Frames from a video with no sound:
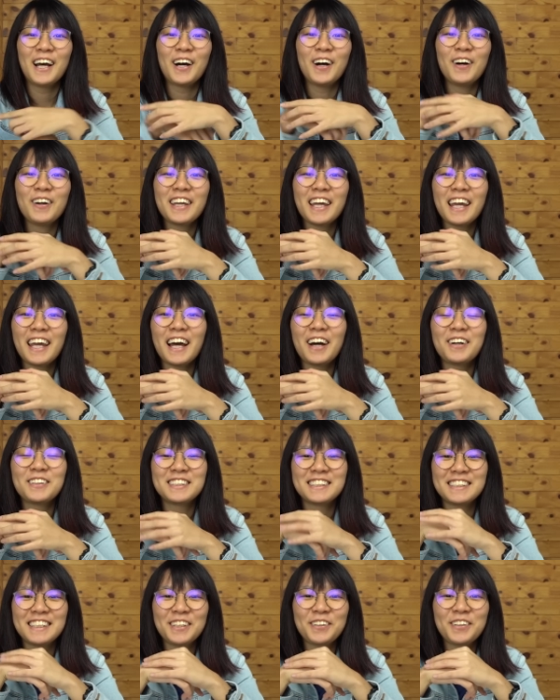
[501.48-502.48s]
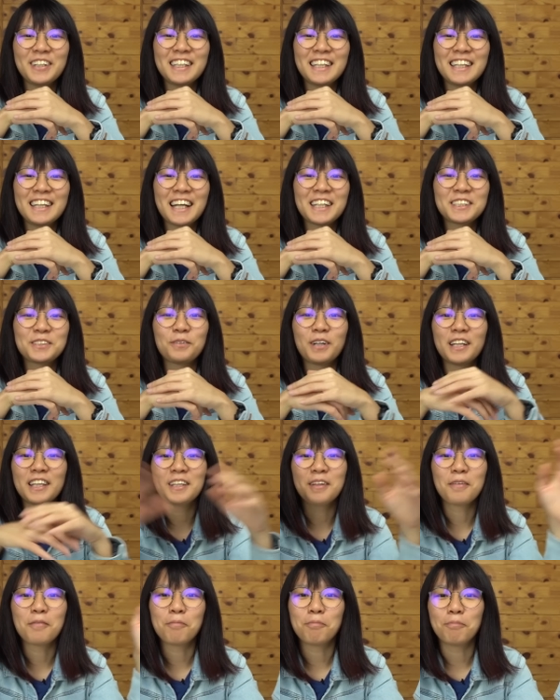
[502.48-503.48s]
Okay, I'll see you in the next
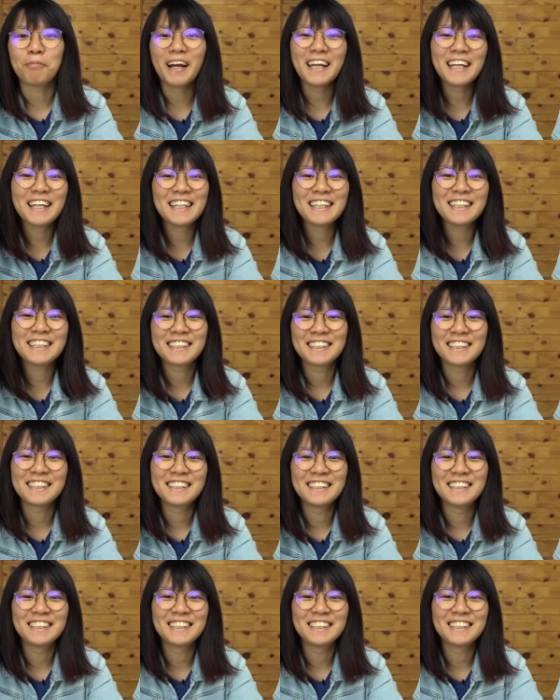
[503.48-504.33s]
one. Bye!